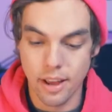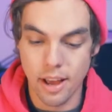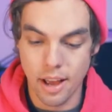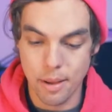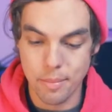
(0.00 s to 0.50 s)

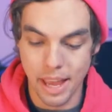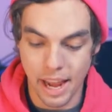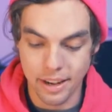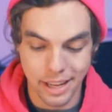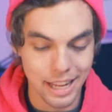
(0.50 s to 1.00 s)
Um,
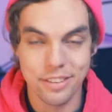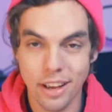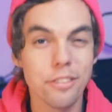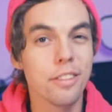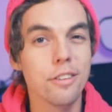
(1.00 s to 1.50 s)
and it
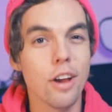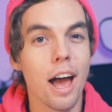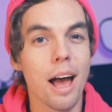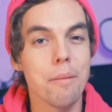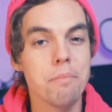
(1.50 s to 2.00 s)
does the
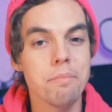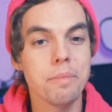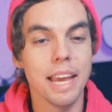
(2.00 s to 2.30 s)
job,